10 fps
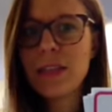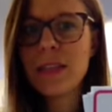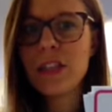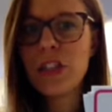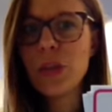
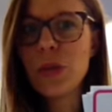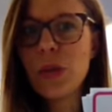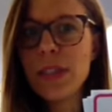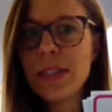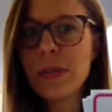They're too
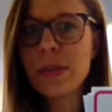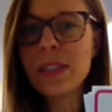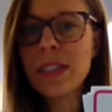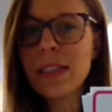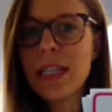noisy, wasn't
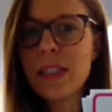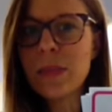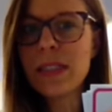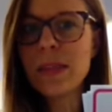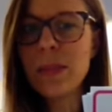they? So they had to be
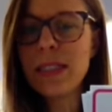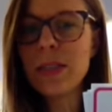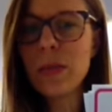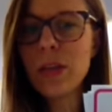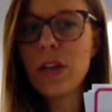split
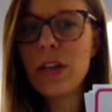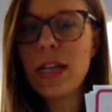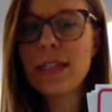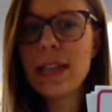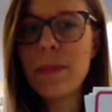up with another
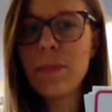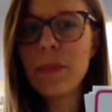letter.